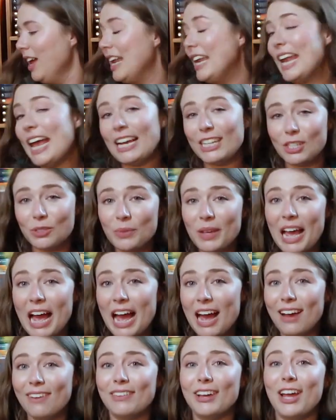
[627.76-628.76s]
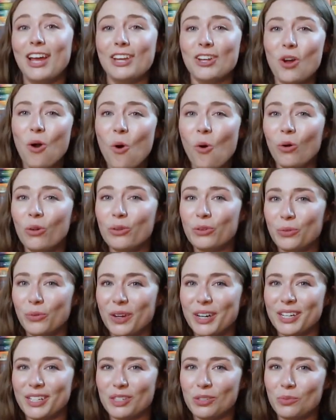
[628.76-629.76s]
Next we have an old
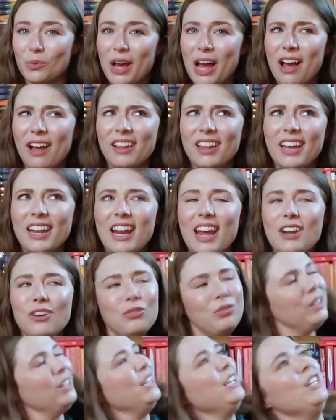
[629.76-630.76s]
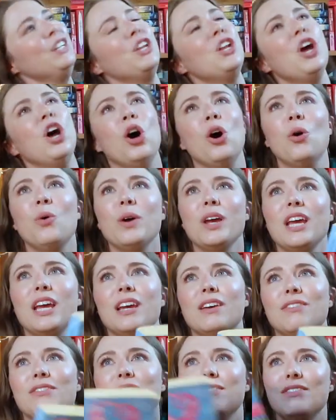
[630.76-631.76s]
one as well, and I don't really know
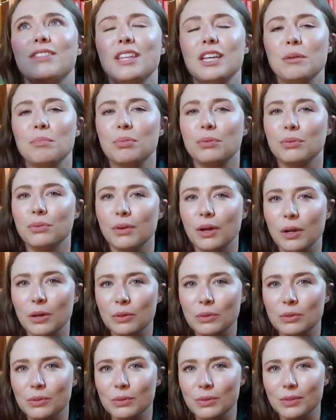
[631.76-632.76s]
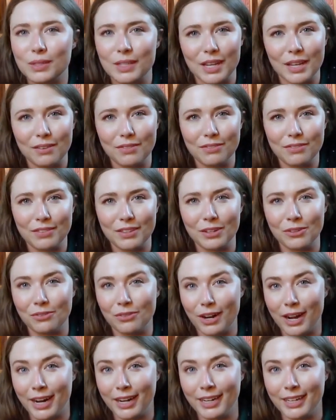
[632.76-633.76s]
if the prose, if the
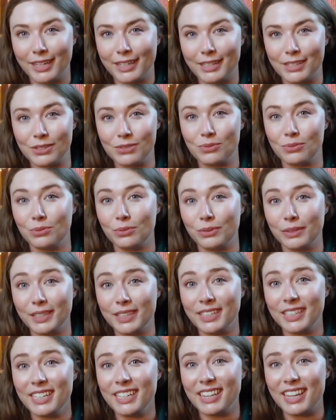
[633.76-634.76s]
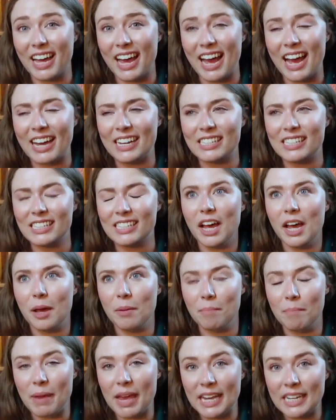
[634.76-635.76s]
writing is really that
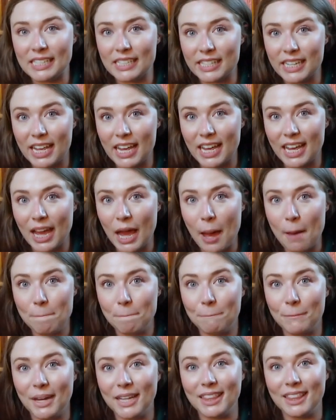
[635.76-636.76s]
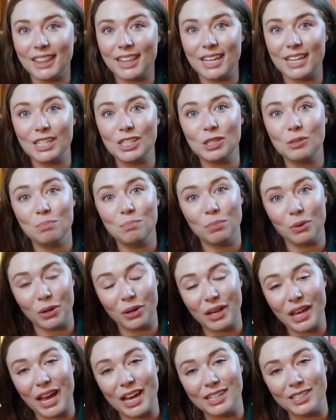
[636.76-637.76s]
amazing, but this
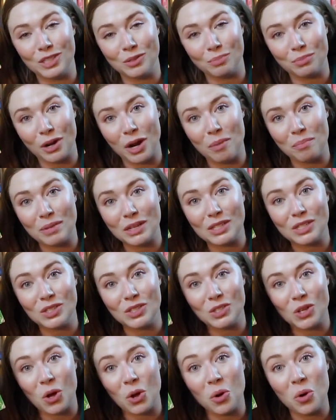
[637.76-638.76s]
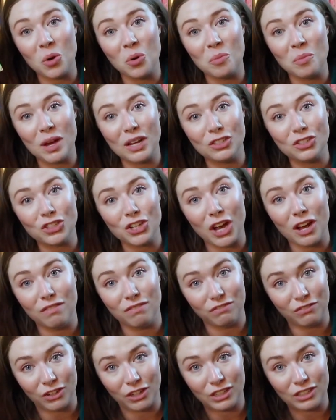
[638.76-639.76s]
book has brought me so much
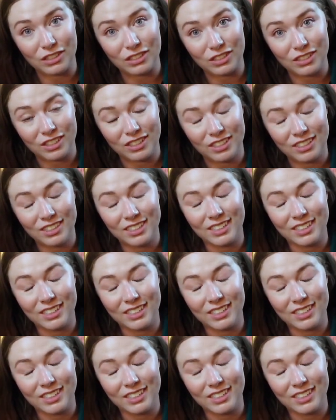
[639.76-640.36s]
comfort